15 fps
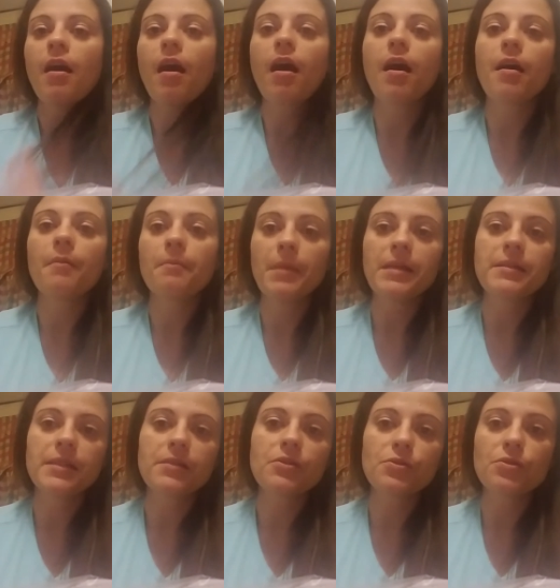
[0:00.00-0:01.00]
My
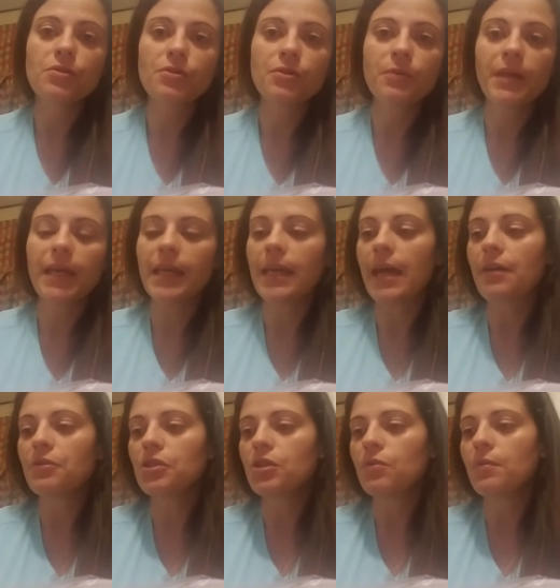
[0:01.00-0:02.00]
sisters are doing it now
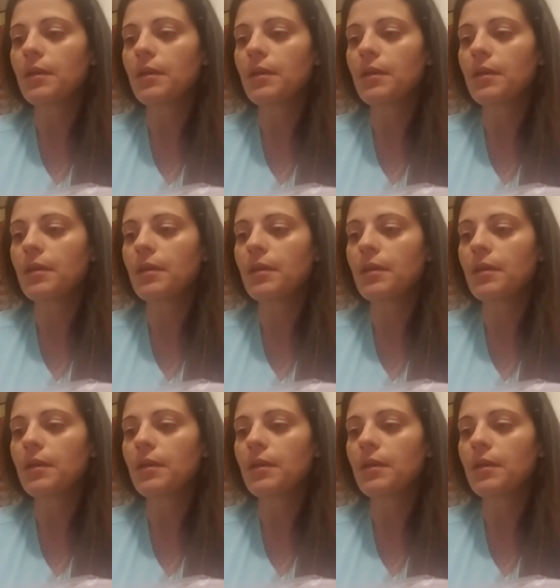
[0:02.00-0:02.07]
too,